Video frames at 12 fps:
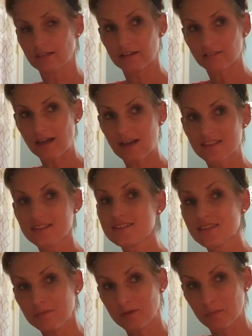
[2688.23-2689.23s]
lot of the
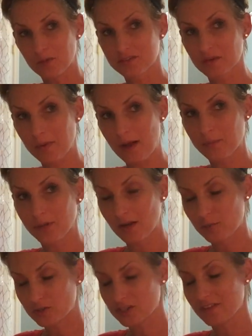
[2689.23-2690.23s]
same numbers are popping
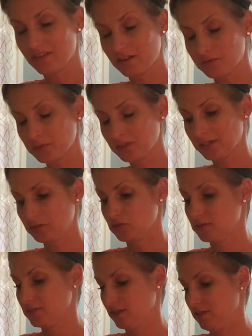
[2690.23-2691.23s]
up, which I thought was really
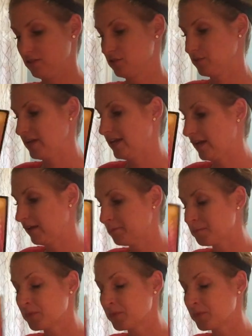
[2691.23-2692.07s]
interesting in this reading.